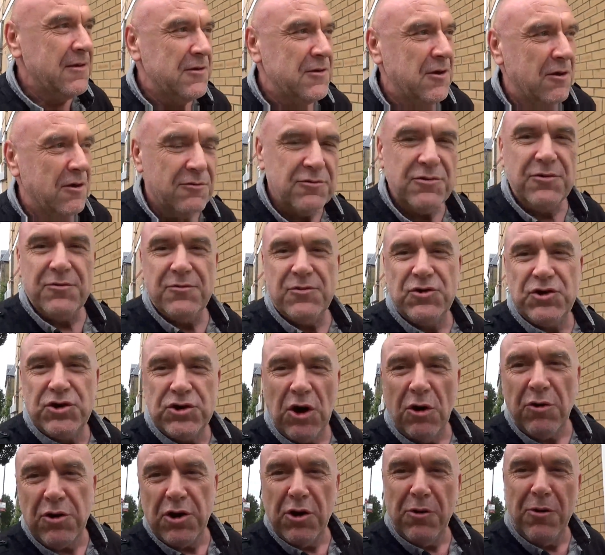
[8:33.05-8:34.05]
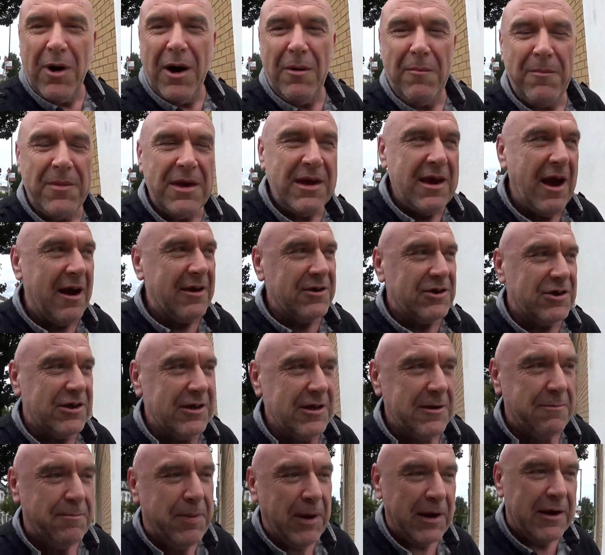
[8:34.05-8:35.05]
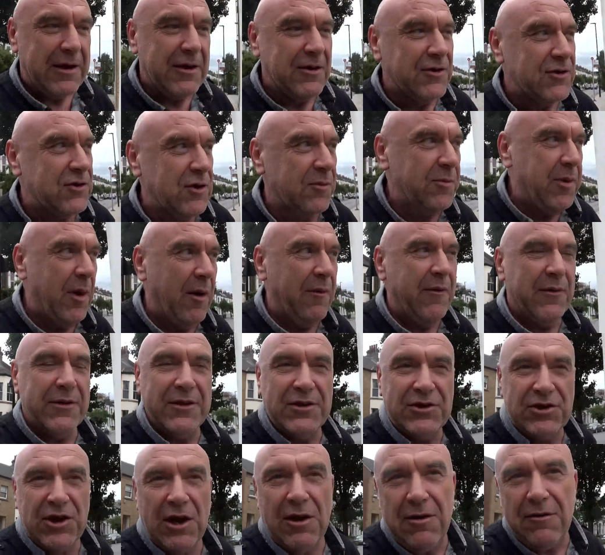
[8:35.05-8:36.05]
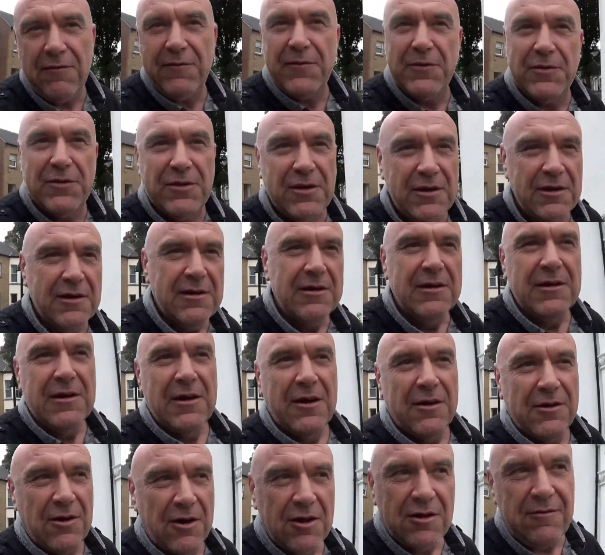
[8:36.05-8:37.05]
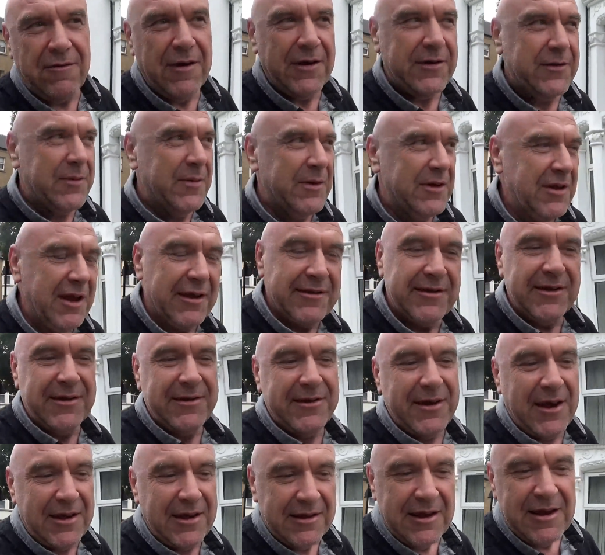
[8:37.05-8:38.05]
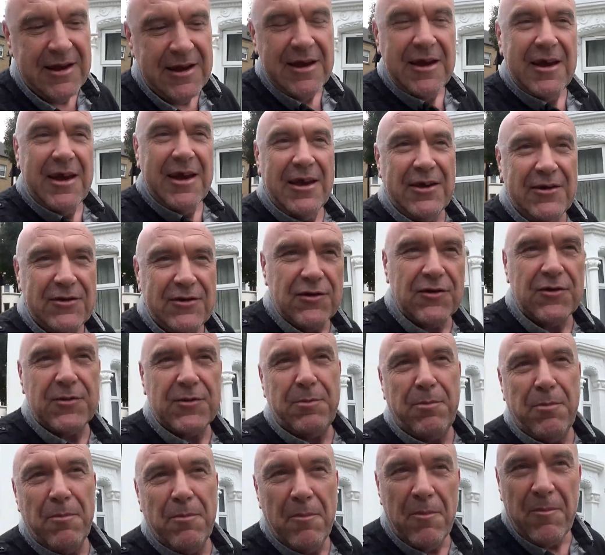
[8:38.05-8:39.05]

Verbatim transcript: you know, show you me actually picking stuff off of the shelf and and all the rest of it. As I said, it's just